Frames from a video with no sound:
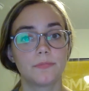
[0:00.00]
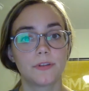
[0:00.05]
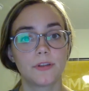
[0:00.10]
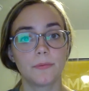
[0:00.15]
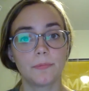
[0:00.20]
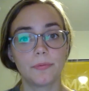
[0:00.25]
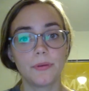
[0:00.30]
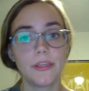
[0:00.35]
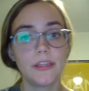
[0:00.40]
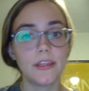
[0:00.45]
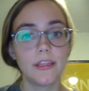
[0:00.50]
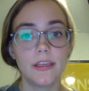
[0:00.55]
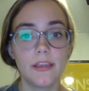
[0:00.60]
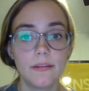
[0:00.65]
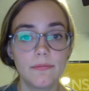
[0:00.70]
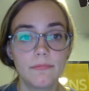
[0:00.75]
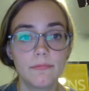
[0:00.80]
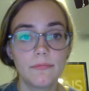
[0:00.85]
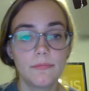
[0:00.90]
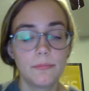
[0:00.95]

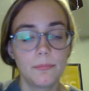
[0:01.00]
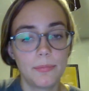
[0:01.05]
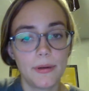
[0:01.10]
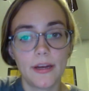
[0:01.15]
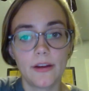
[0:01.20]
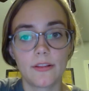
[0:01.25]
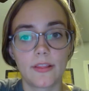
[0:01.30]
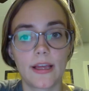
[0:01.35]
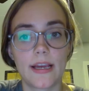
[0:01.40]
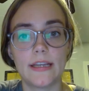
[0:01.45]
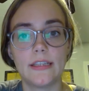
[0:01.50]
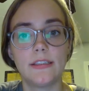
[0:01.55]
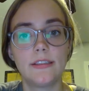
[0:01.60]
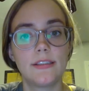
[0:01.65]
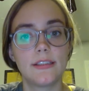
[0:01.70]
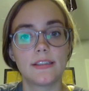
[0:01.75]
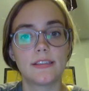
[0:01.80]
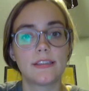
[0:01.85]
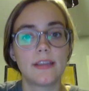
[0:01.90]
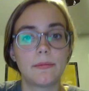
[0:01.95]
completely
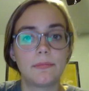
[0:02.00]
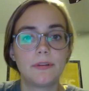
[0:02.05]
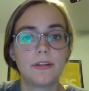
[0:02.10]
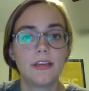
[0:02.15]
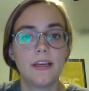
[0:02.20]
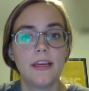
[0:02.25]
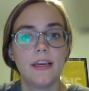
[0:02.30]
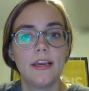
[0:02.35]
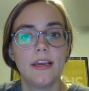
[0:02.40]
paralyzed except